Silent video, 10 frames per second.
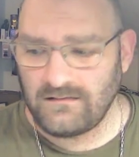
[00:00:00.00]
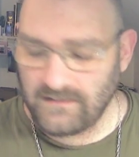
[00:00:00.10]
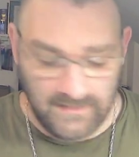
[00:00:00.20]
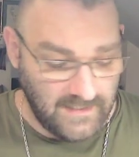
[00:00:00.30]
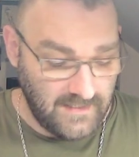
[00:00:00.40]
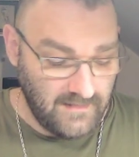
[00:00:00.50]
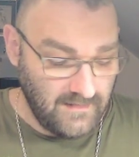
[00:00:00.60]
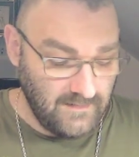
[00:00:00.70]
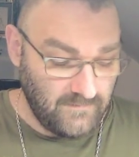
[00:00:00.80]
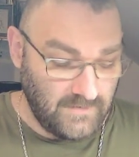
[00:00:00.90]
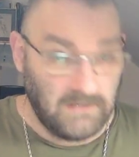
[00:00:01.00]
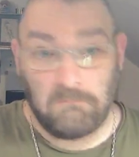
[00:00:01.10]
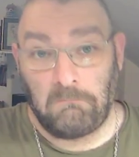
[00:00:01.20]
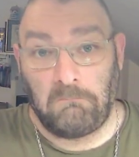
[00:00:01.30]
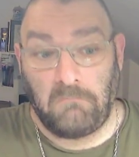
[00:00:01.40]
like that, but
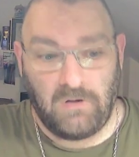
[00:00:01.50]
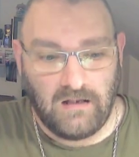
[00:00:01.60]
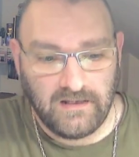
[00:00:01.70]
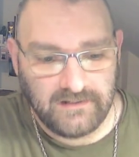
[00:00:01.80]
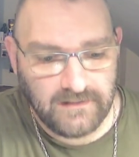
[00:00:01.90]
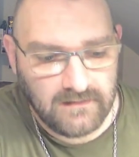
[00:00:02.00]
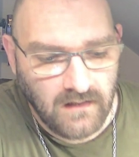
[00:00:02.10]
I did.